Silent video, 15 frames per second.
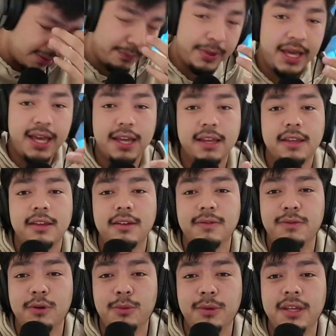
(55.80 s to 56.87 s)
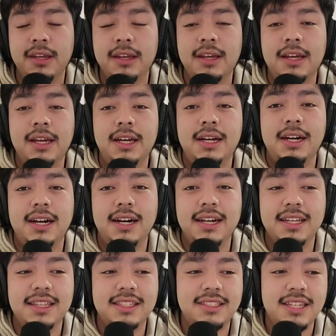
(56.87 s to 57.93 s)
bag. You feel me?
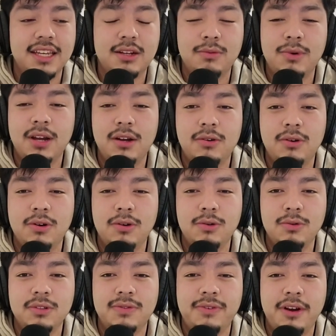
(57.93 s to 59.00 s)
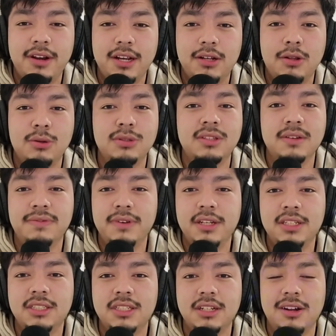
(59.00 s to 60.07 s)
In the second round, Kron was very close to
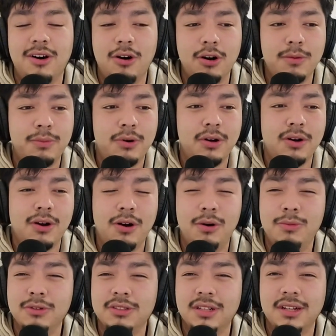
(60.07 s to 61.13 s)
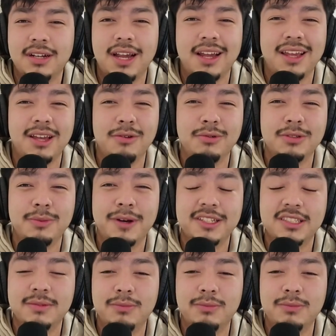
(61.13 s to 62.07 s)
finishing an armbar. Almost looked like he was about to